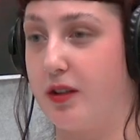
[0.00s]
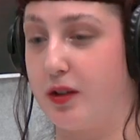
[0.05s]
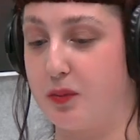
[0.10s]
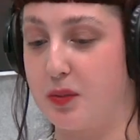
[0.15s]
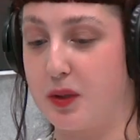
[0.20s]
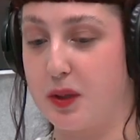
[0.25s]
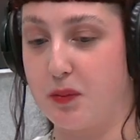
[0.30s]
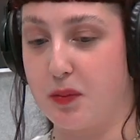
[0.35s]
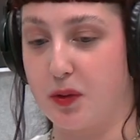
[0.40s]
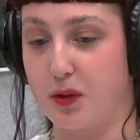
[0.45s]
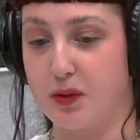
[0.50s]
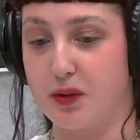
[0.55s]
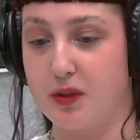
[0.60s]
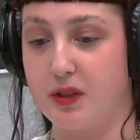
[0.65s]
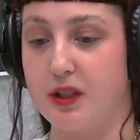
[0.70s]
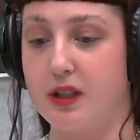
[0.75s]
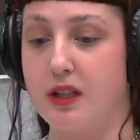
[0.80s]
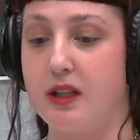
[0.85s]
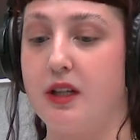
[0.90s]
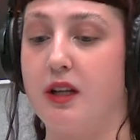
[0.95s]
other
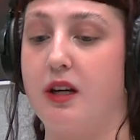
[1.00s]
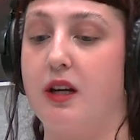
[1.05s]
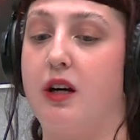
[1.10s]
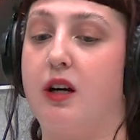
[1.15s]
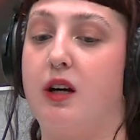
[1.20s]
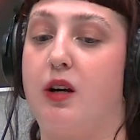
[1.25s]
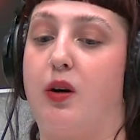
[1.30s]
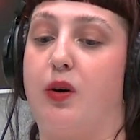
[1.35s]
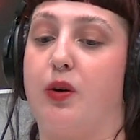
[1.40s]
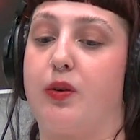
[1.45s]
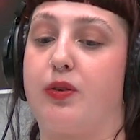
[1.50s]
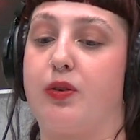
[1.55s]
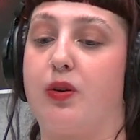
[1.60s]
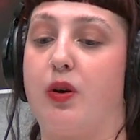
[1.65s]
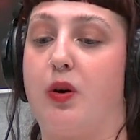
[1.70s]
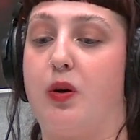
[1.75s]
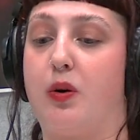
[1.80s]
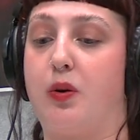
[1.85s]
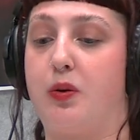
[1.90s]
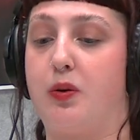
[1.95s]
people.
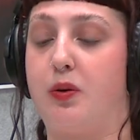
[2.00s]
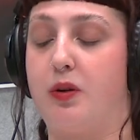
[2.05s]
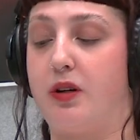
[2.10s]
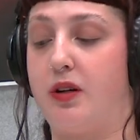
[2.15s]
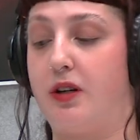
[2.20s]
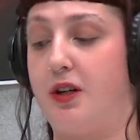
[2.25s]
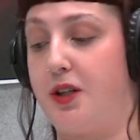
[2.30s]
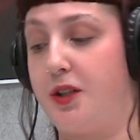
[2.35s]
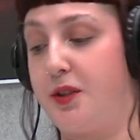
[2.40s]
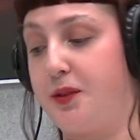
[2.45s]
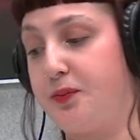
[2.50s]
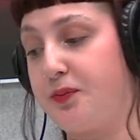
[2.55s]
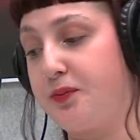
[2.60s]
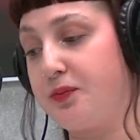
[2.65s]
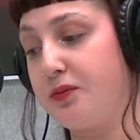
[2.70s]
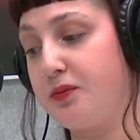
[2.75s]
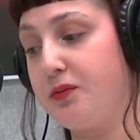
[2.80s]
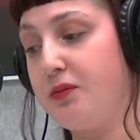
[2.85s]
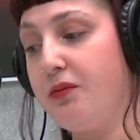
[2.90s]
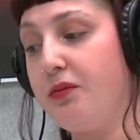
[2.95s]
Also,
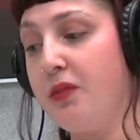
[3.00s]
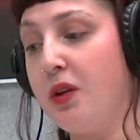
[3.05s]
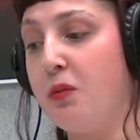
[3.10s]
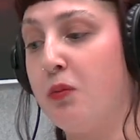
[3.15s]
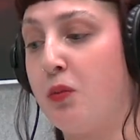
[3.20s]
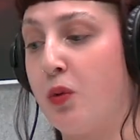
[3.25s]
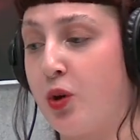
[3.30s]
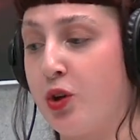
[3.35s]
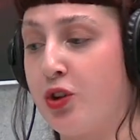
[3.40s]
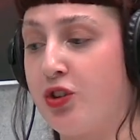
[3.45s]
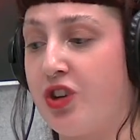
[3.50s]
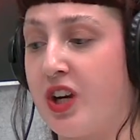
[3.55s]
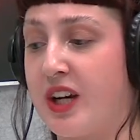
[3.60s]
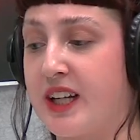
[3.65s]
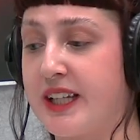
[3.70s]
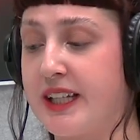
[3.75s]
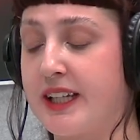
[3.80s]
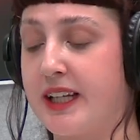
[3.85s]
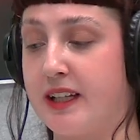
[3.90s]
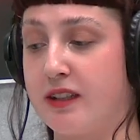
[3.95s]
more
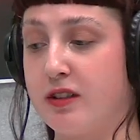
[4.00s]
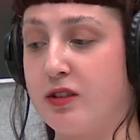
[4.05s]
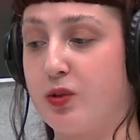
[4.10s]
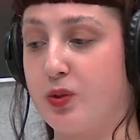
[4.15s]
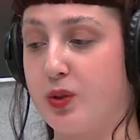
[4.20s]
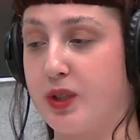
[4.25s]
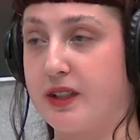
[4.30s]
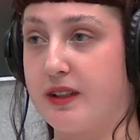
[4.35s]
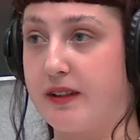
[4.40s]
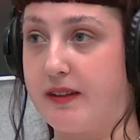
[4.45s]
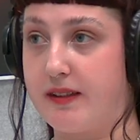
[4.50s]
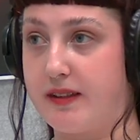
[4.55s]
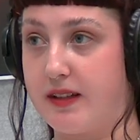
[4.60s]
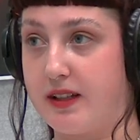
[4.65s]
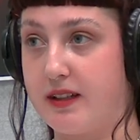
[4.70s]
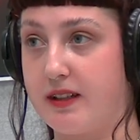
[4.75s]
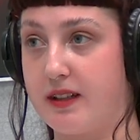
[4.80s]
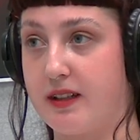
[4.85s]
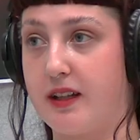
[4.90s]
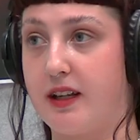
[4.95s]
checking in during the
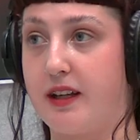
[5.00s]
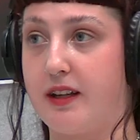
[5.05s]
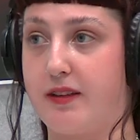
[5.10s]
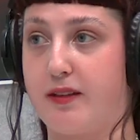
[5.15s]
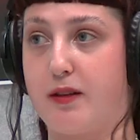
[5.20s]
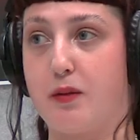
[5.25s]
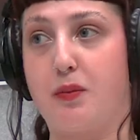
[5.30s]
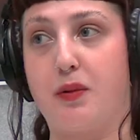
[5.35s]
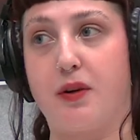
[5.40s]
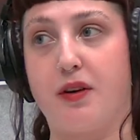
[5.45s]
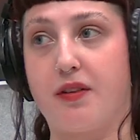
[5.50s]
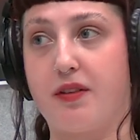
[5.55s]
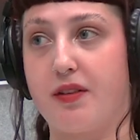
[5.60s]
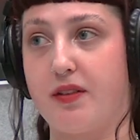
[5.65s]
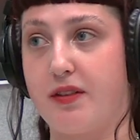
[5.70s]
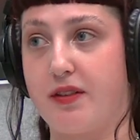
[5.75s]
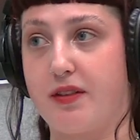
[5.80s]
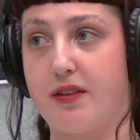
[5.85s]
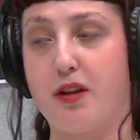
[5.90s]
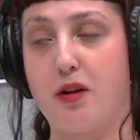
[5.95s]
scene. Is the
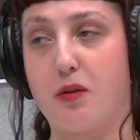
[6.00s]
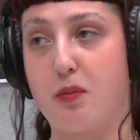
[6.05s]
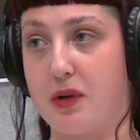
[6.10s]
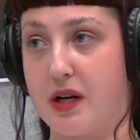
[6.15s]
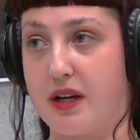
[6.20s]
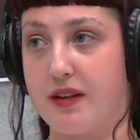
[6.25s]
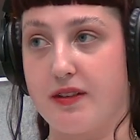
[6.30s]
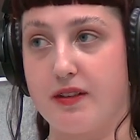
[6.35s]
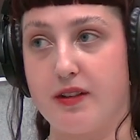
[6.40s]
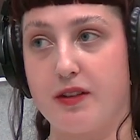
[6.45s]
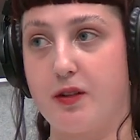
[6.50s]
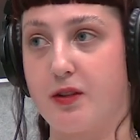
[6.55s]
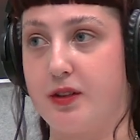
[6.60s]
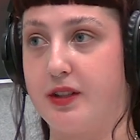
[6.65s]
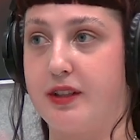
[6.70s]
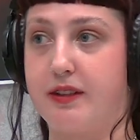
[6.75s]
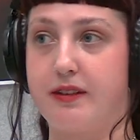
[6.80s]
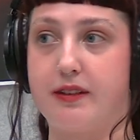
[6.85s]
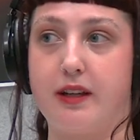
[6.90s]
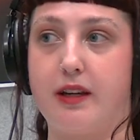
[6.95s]
person still present, or
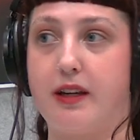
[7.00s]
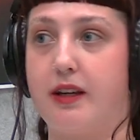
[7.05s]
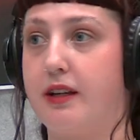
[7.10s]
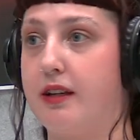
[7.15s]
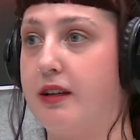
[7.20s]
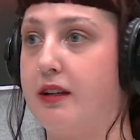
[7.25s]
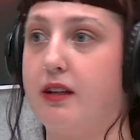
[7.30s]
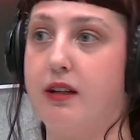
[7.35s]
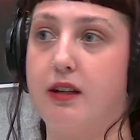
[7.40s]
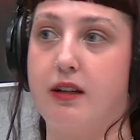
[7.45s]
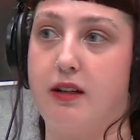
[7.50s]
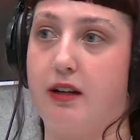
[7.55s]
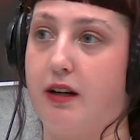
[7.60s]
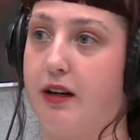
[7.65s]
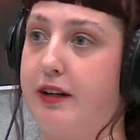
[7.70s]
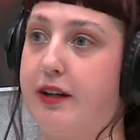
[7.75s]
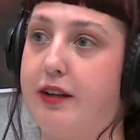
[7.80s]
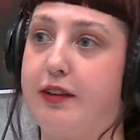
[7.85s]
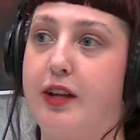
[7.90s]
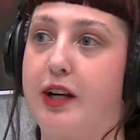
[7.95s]

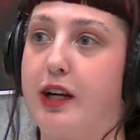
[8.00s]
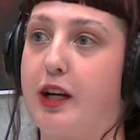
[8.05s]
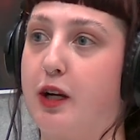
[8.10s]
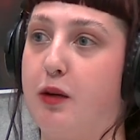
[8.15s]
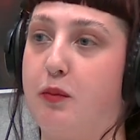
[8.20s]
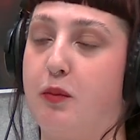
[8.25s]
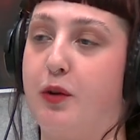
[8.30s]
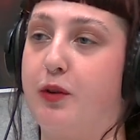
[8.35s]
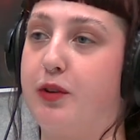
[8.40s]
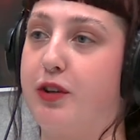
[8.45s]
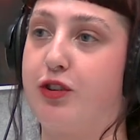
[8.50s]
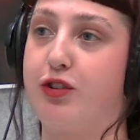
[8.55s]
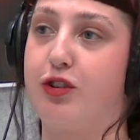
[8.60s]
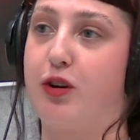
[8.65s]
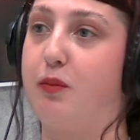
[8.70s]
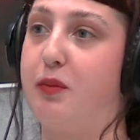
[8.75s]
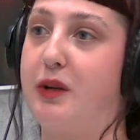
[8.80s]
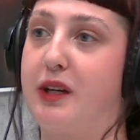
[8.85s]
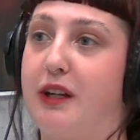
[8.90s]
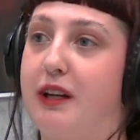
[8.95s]
are they thinking about their
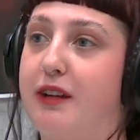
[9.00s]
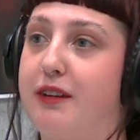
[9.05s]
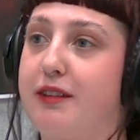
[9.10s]
shopping